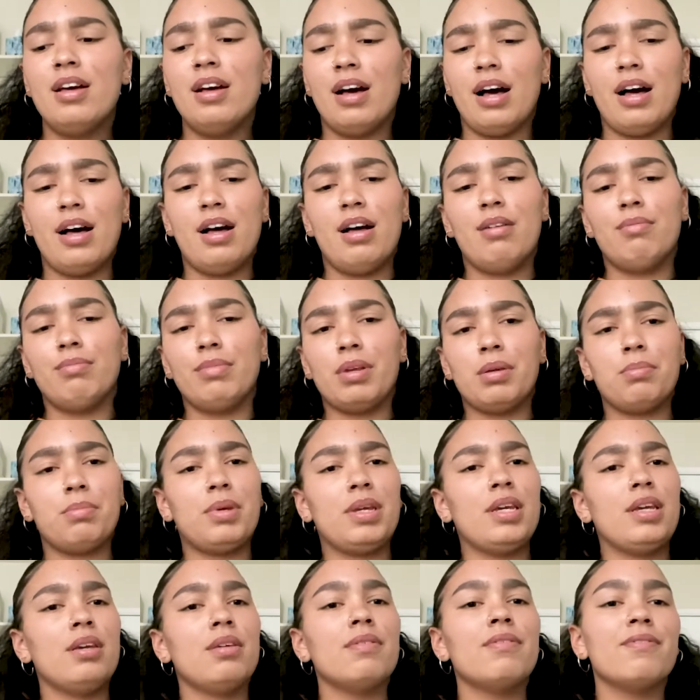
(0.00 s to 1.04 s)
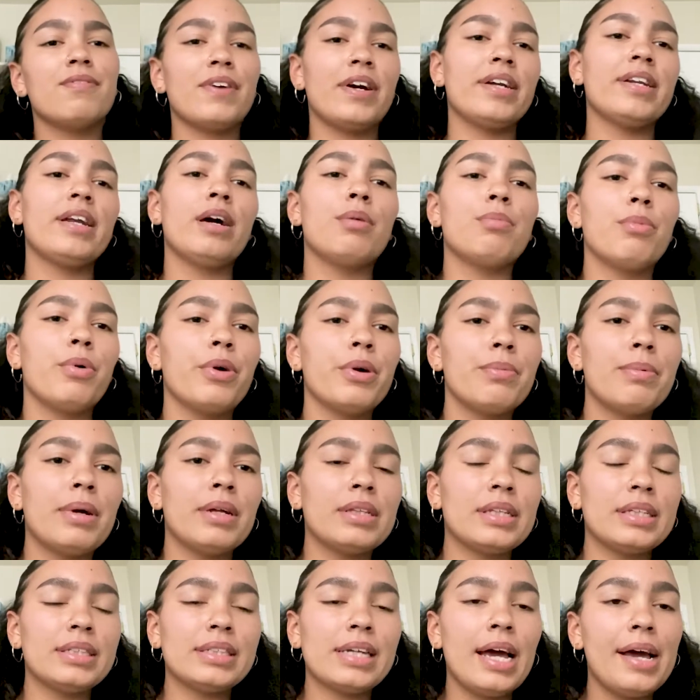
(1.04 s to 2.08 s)
Let me find out more
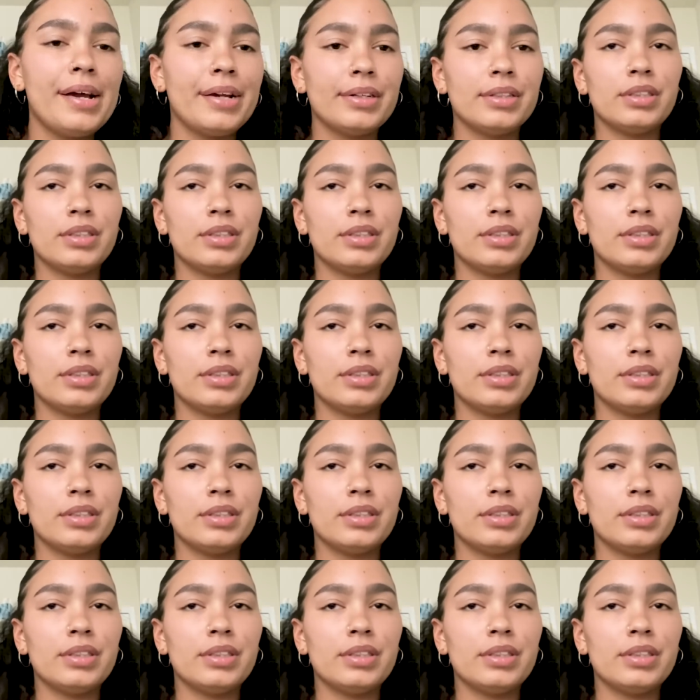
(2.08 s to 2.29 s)
about this guy.